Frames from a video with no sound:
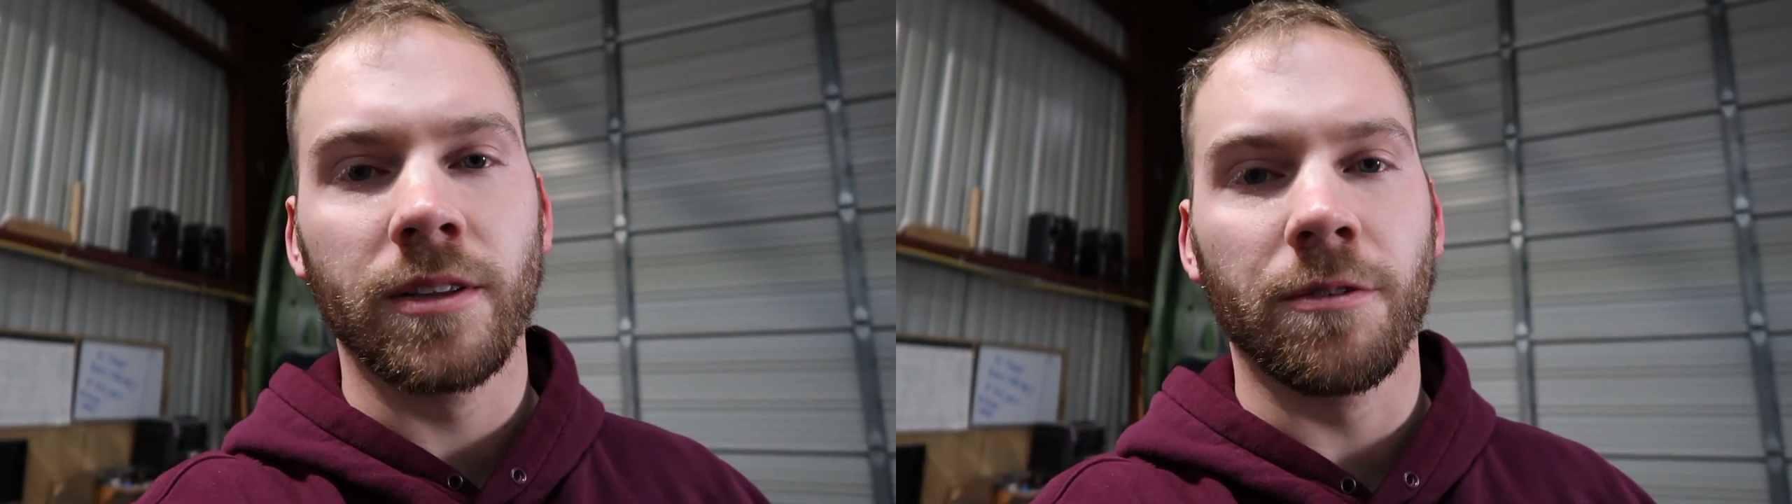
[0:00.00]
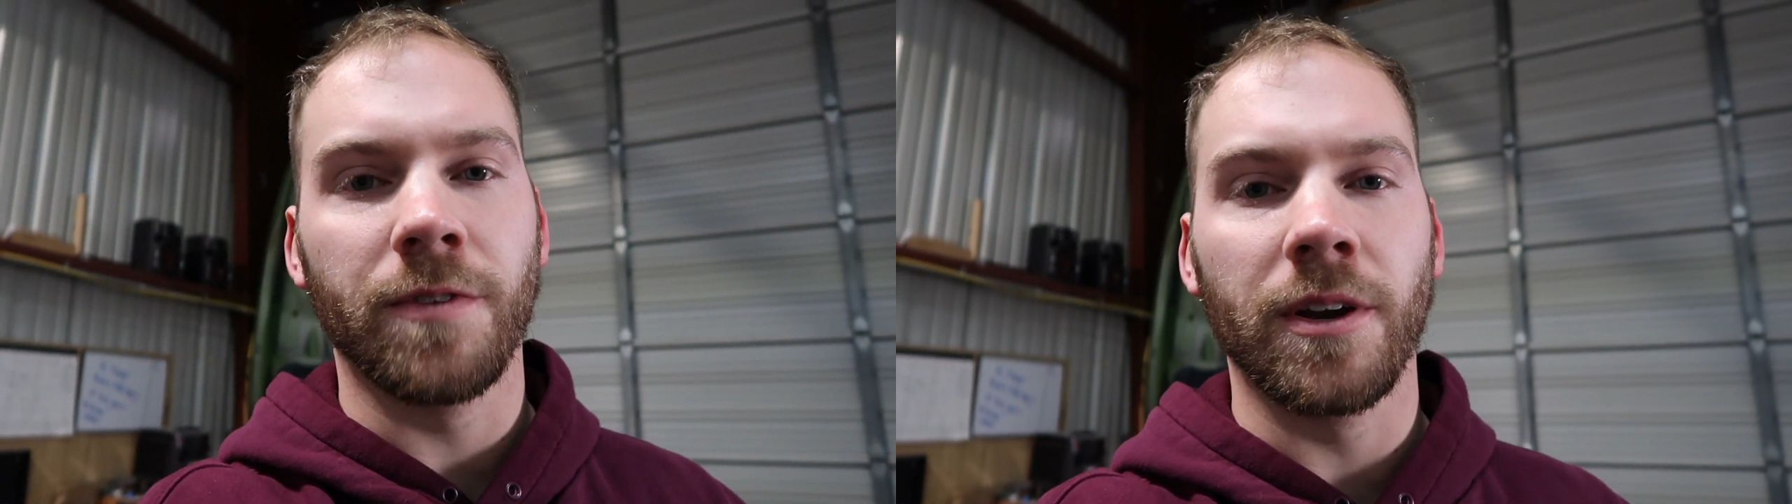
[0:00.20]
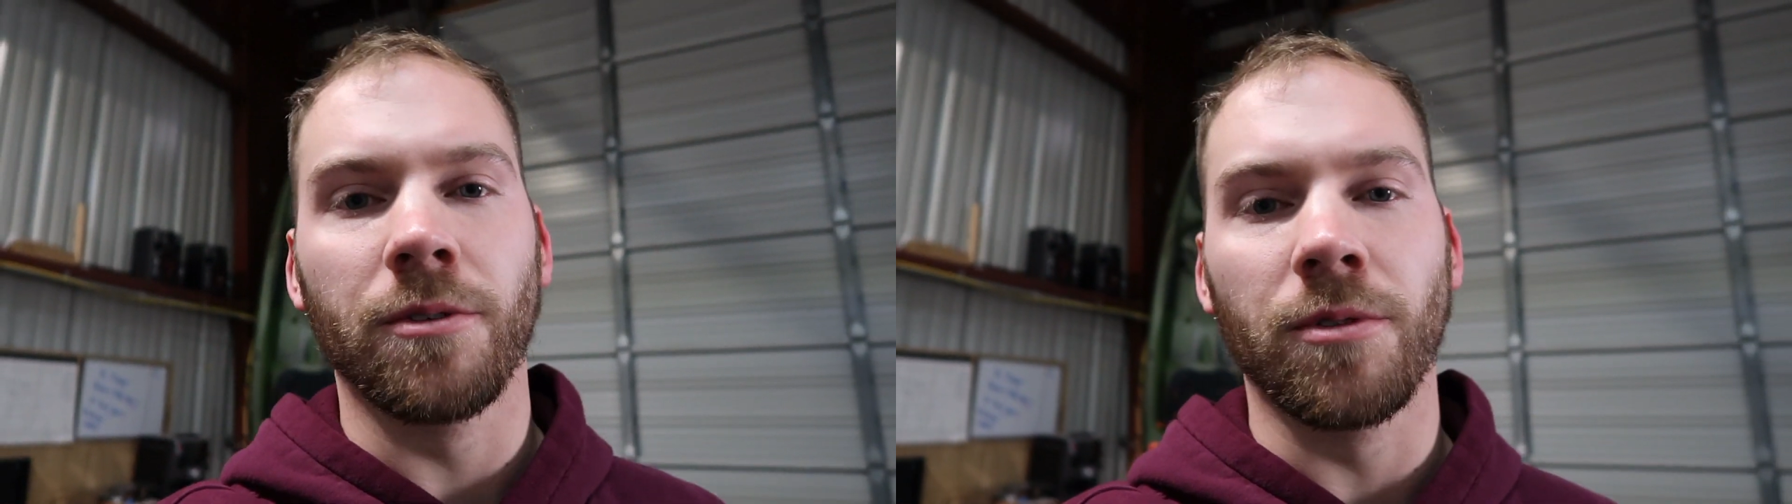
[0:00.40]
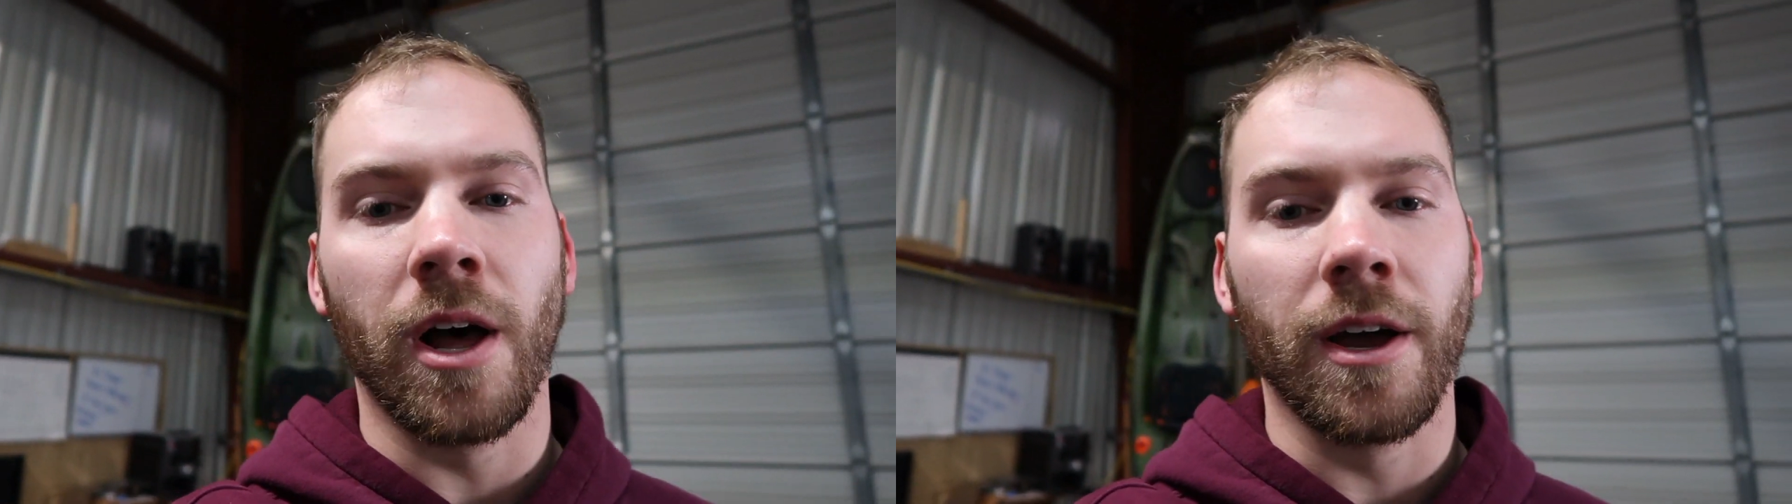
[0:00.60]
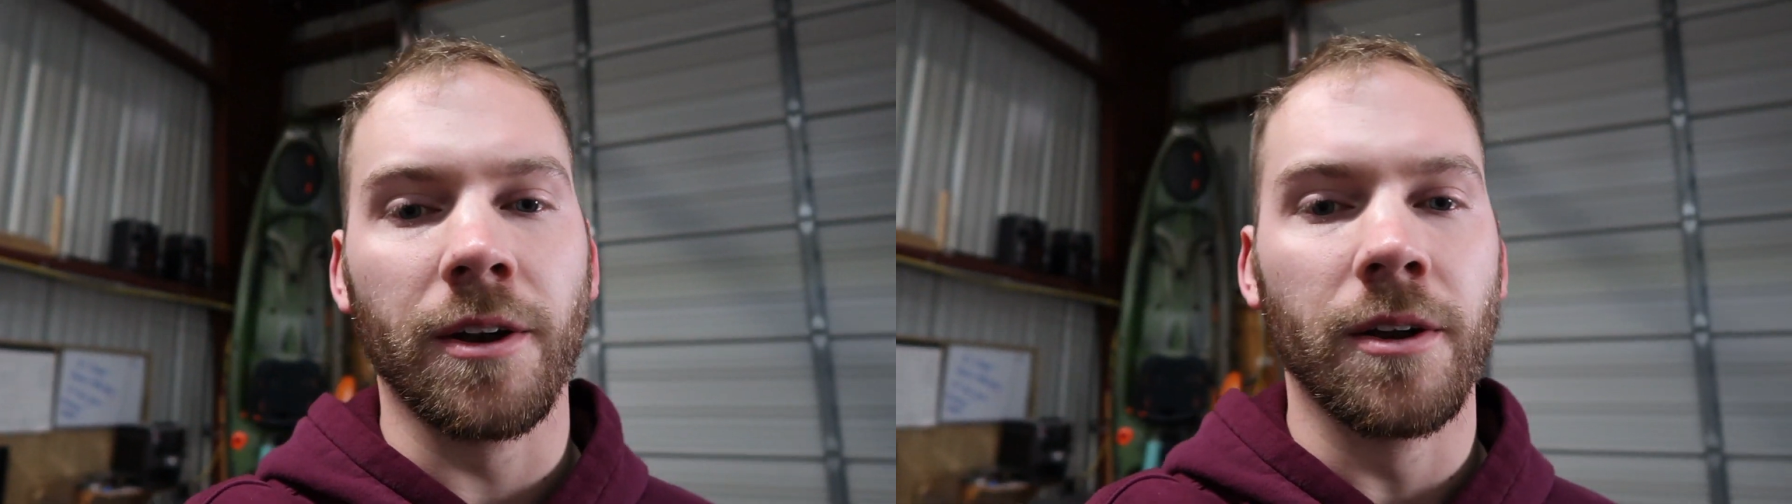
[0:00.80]
the fender
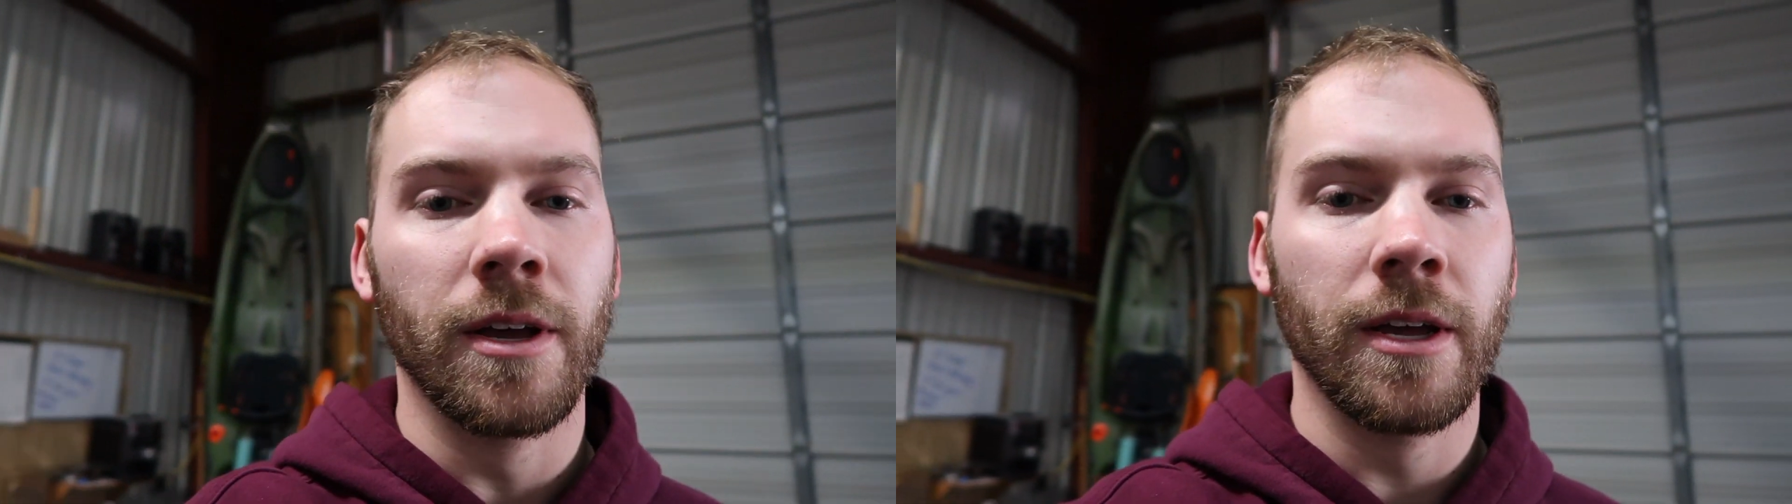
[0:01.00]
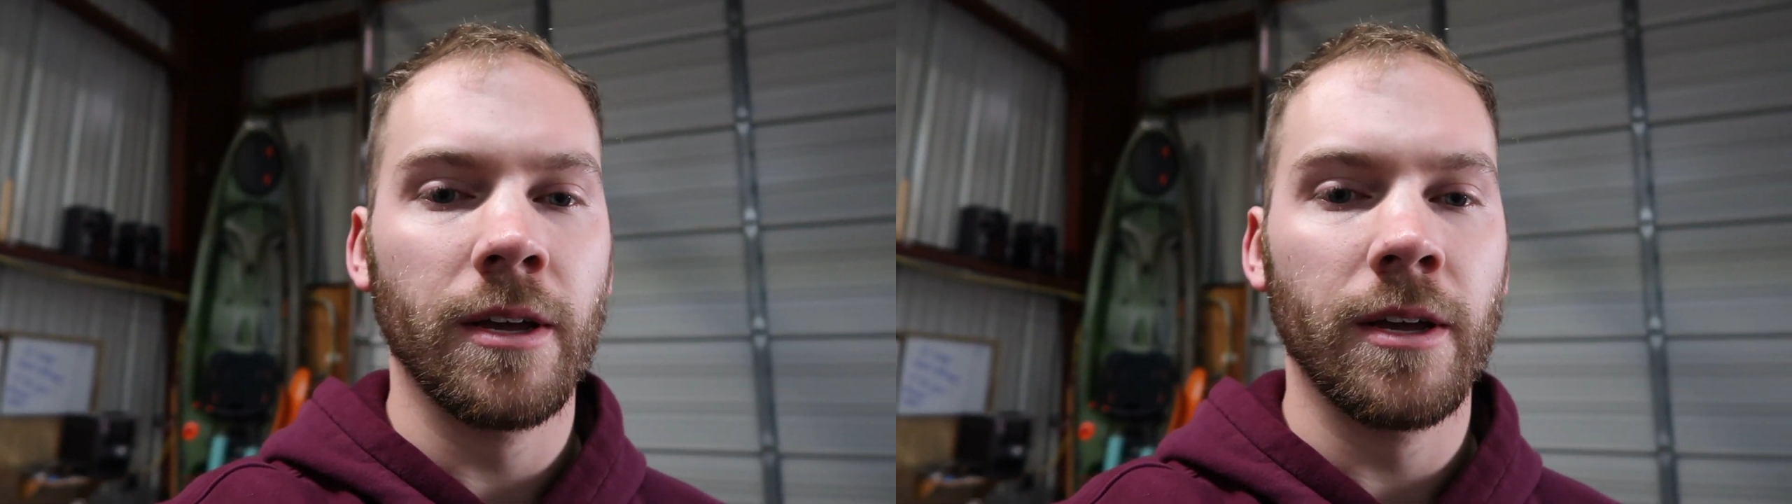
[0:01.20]
line,